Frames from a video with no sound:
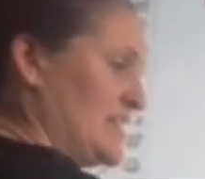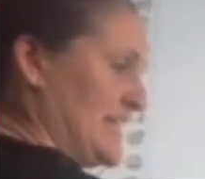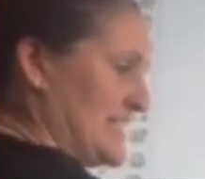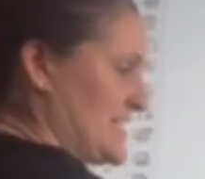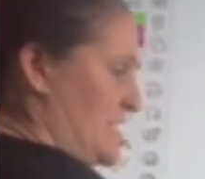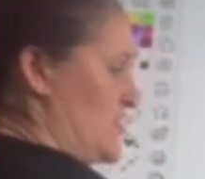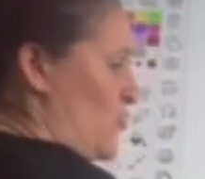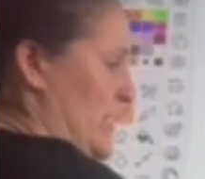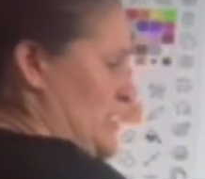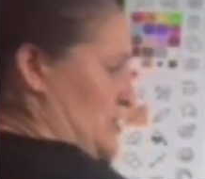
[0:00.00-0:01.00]
It's an
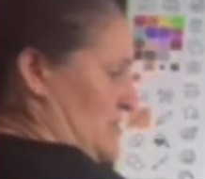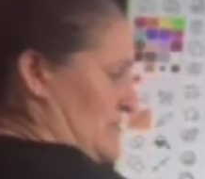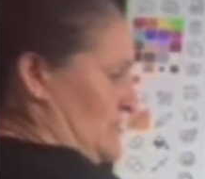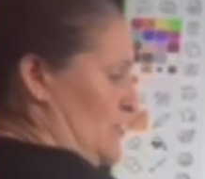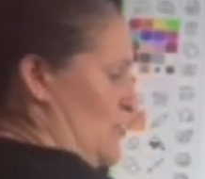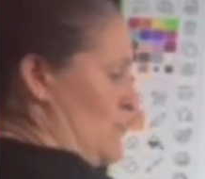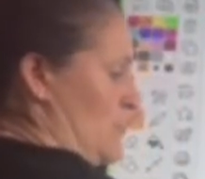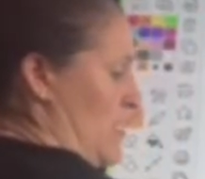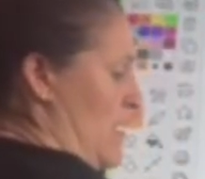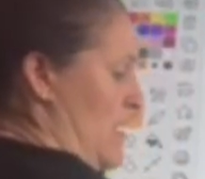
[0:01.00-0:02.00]
equation.
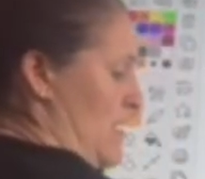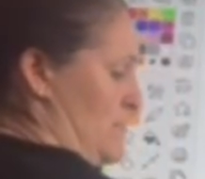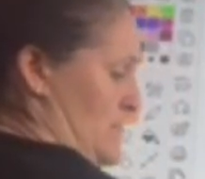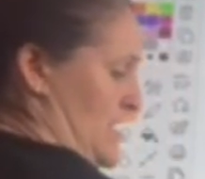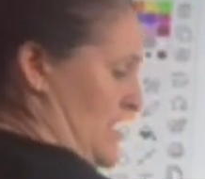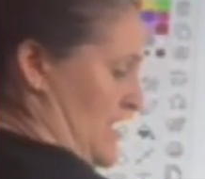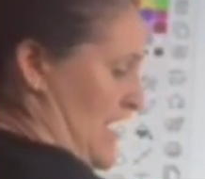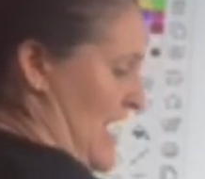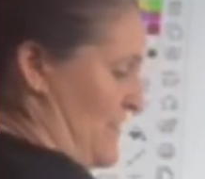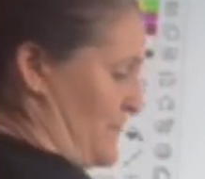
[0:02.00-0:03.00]
Don't call me
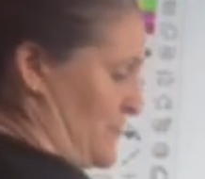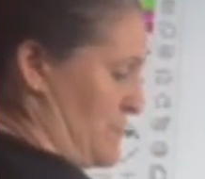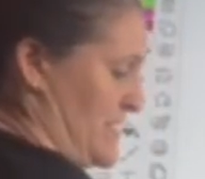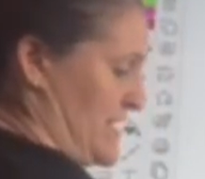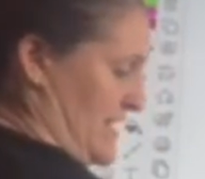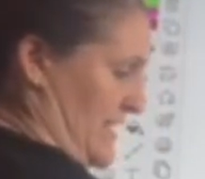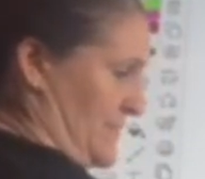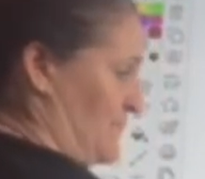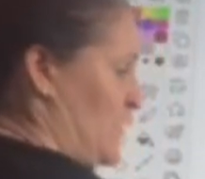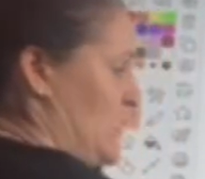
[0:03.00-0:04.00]
after midnight.
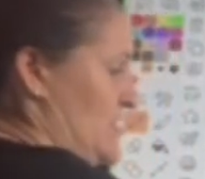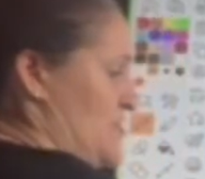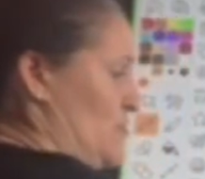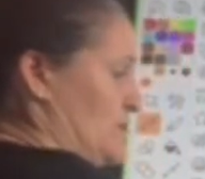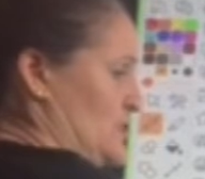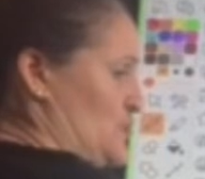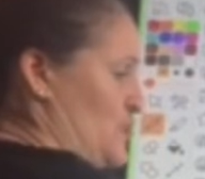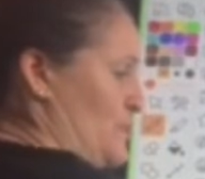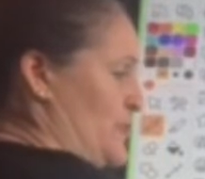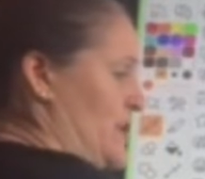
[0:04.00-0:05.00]
No
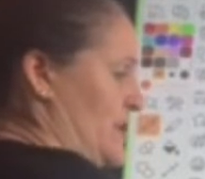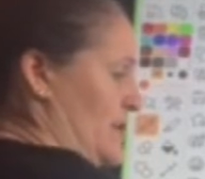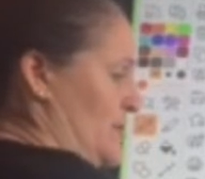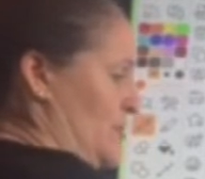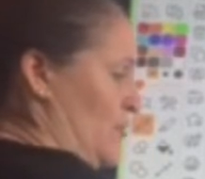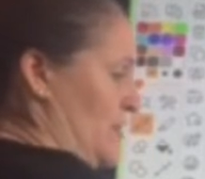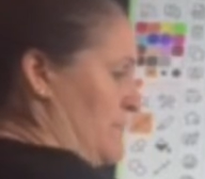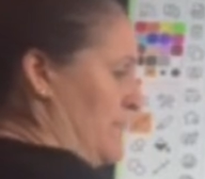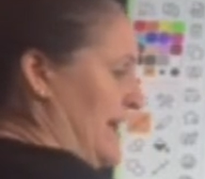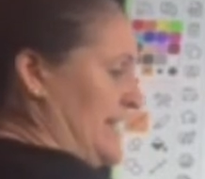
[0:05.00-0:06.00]
distributing, no
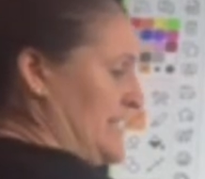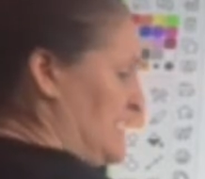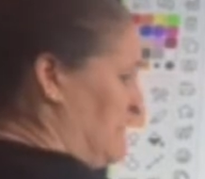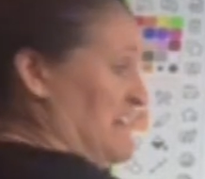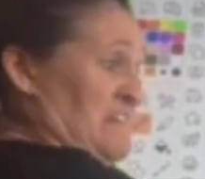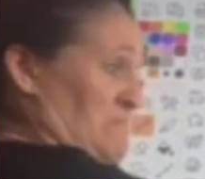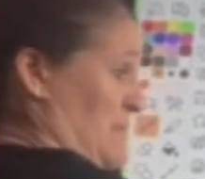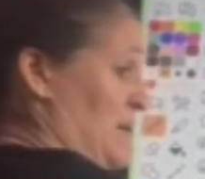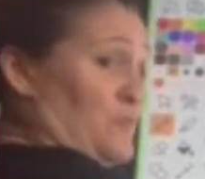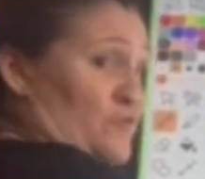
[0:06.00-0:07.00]
combining,
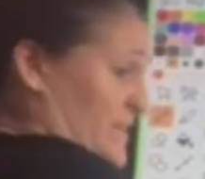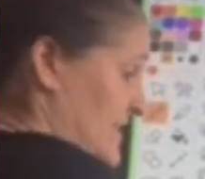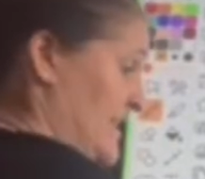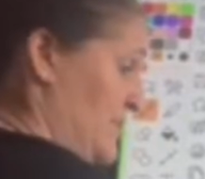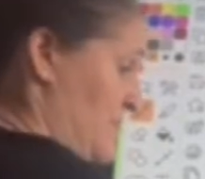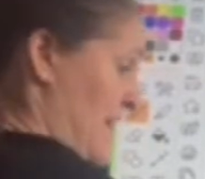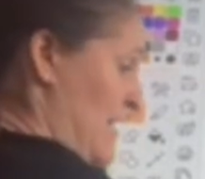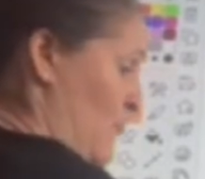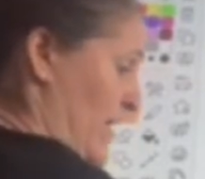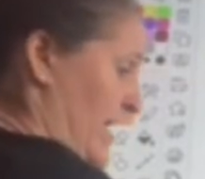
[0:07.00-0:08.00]
not moving the letter
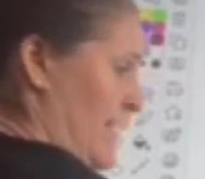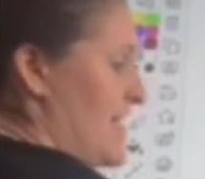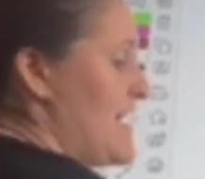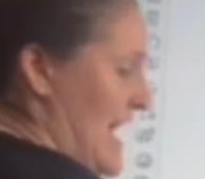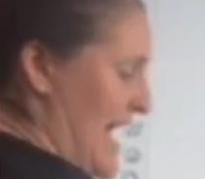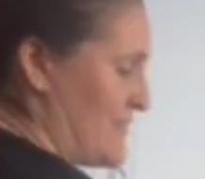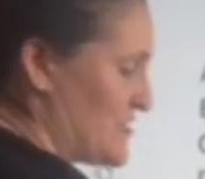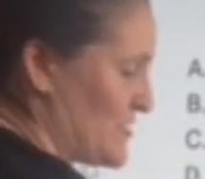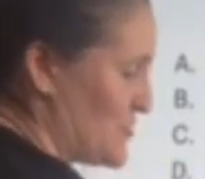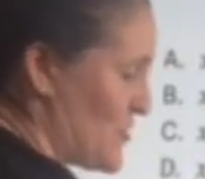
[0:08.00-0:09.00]
that way. Add or
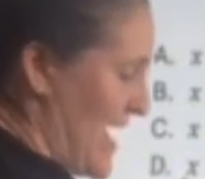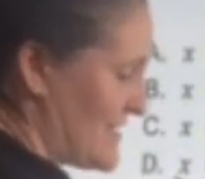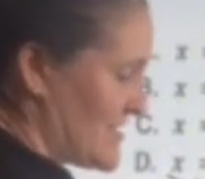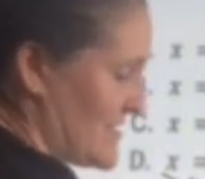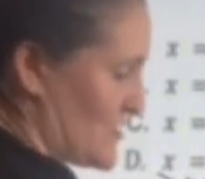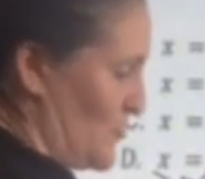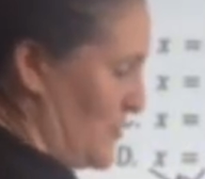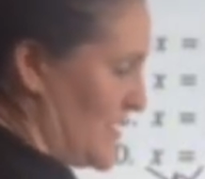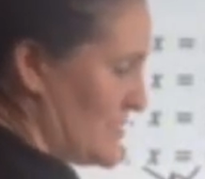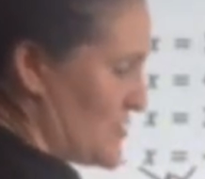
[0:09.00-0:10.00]
subtract, so plus